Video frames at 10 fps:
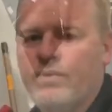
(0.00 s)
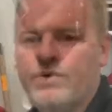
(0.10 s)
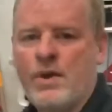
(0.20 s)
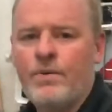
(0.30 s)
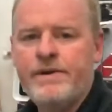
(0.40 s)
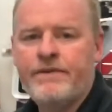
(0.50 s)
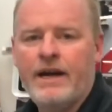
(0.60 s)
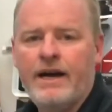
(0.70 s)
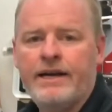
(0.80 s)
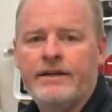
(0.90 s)
So we've
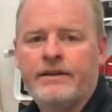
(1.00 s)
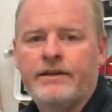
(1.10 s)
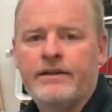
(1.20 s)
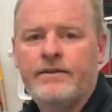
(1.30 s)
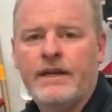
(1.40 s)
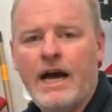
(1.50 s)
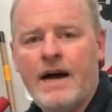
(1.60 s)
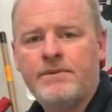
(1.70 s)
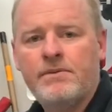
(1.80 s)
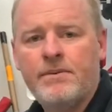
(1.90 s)
got the
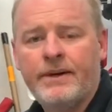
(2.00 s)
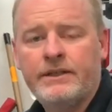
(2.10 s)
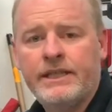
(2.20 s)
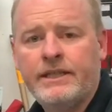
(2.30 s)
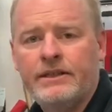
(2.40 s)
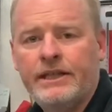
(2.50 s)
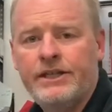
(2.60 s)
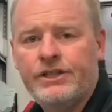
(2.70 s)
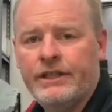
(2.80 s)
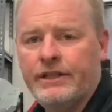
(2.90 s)
optimum
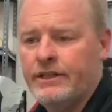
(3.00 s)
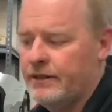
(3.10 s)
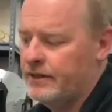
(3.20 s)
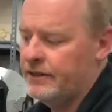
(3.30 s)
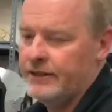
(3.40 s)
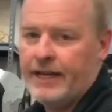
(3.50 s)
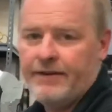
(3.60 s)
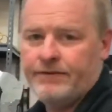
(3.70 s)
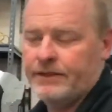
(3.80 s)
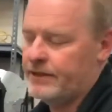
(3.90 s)
articulation
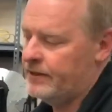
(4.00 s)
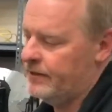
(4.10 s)
left